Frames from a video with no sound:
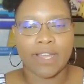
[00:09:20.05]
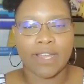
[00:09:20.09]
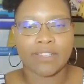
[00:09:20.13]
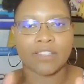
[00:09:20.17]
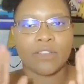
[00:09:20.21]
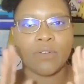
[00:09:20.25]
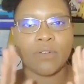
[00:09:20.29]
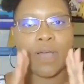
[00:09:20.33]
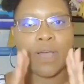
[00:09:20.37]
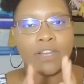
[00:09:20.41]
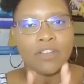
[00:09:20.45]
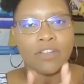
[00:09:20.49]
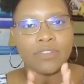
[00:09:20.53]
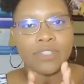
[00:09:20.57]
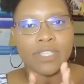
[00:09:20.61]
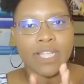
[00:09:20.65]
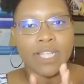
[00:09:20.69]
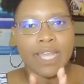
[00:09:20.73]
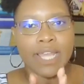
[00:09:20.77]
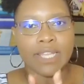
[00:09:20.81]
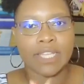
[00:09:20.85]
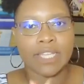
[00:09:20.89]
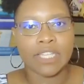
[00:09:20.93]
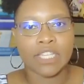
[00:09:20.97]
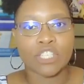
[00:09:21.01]
And so
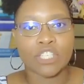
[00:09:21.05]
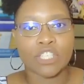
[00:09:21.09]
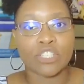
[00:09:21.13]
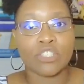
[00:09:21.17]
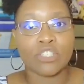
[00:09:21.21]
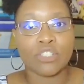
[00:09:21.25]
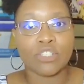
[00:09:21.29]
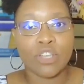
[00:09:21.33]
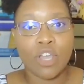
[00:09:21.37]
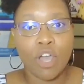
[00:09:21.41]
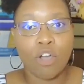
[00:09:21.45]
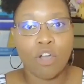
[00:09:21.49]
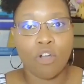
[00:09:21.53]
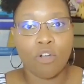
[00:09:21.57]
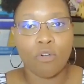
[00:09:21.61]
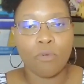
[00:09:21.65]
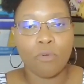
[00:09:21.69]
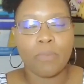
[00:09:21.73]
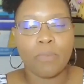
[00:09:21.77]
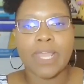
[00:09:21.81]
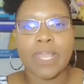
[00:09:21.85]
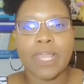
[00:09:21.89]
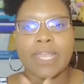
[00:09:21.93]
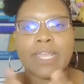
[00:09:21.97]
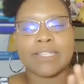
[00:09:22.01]
understanding the
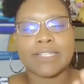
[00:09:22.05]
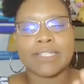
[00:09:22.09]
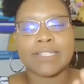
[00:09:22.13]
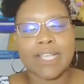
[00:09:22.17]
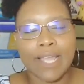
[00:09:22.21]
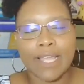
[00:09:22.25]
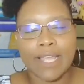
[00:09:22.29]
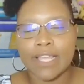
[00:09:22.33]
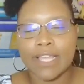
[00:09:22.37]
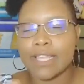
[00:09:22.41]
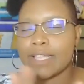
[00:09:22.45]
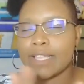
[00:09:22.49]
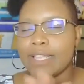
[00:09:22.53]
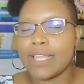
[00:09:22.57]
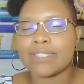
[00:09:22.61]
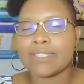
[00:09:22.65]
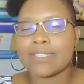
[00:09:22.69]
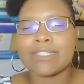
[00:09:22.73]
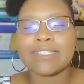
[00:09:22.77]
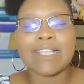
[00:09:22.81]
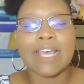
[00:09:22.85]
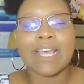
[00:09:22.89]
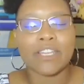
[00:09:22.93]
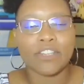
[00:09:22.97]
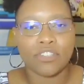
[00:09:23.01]
scope is
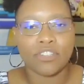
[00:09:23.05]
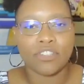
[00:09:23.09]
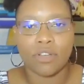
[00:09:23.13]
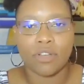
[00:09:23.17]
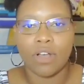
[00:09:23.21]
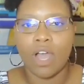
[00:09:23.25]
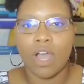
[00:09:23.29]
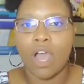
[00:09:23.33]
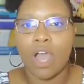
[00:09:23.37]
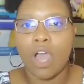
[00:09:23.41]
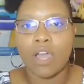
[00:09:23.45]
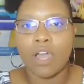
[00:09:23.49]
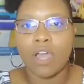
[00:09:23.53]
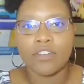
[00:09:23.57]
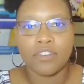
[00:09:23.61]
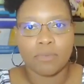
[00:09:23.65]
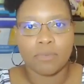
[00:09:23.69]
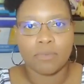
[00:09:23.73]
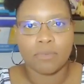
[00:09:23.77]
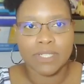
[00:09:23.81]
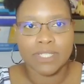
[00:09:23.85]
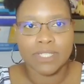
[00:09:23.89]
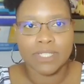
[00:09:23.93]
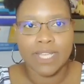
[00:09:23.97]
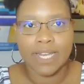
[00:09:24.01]
essential,
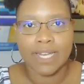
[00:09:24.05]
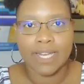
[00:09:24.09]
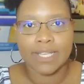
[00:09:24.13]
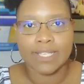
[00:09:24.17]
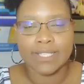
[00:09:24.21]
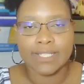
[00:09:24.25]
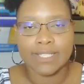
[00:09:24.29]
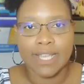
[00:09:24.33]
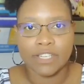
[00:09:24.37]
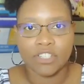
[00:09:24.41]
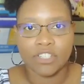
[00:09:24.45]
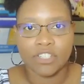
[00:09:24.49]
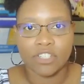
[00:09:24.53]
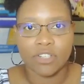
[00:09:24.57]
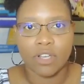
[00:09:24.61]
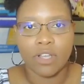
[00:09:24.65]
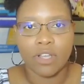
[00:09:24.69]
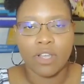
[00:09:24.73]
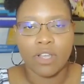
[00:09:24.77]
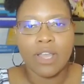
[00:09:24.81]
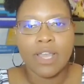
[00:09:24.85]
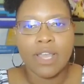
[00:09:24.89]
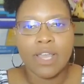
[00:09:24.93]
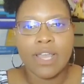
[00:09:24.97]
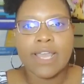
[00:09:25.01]
100% essential.